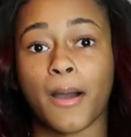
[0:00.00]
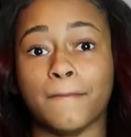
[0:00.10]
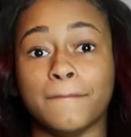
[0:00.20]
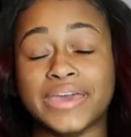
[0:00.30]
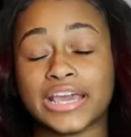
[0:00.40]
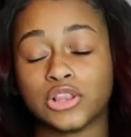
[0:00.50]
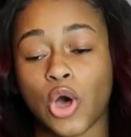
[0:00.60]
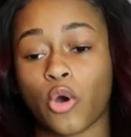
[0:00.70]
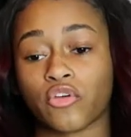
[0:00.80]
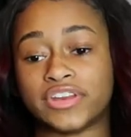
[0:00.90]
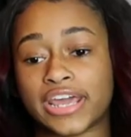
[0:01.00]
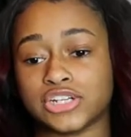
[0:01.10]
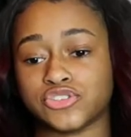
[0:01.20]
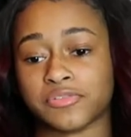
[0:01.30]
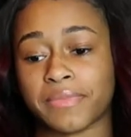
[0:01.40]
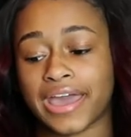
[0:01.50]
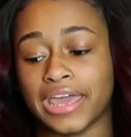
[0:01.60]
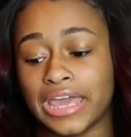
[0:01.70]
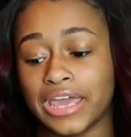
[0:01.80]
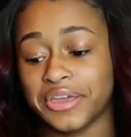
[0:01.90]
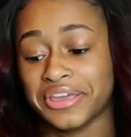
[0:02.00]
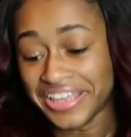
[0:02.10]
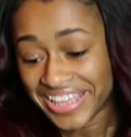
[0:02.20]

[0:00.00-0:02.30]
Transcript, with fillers: a big load of dandruff in my head.